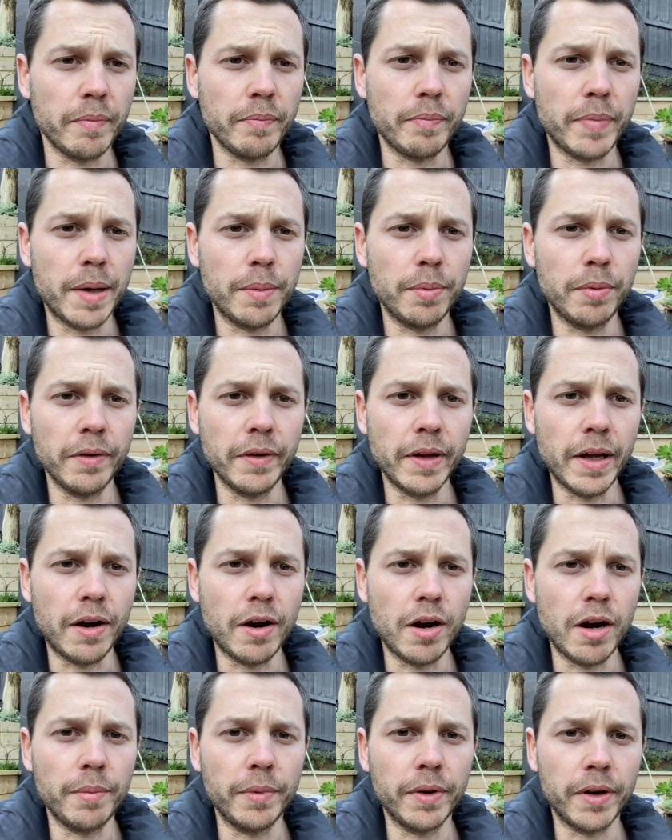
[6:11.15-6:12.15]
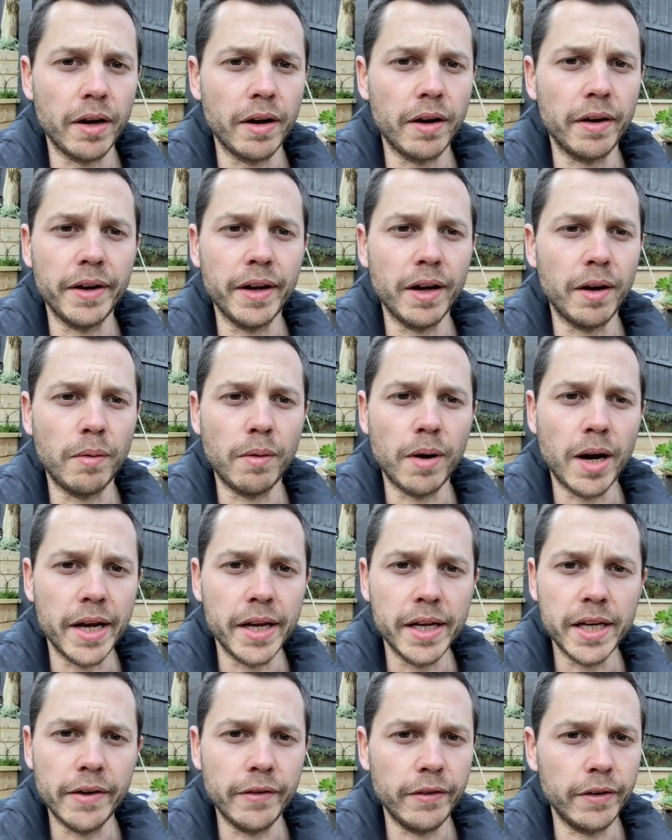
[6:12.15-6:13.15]
People at home are going, no way,
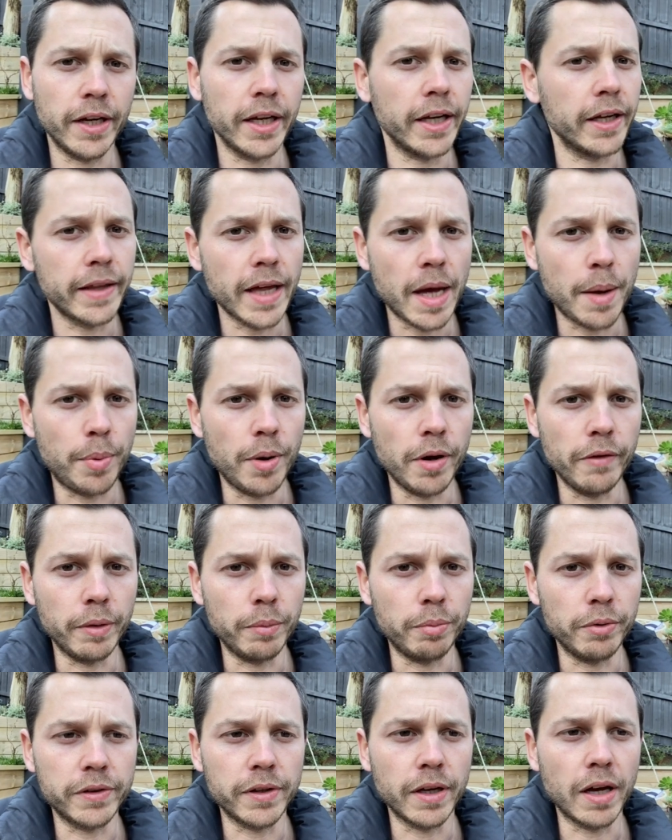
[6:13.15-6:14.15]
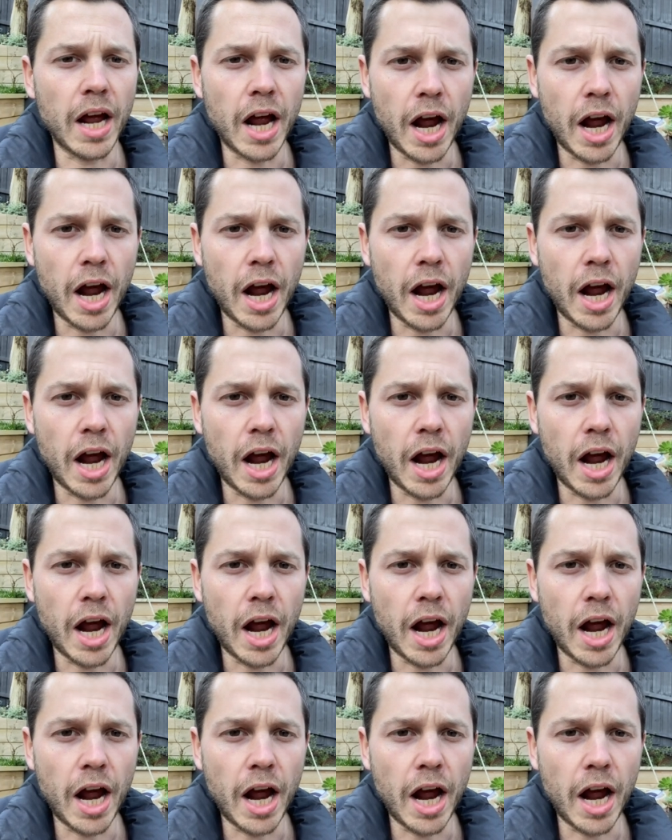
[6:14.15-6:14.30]
you're never going to get that perfect brisket.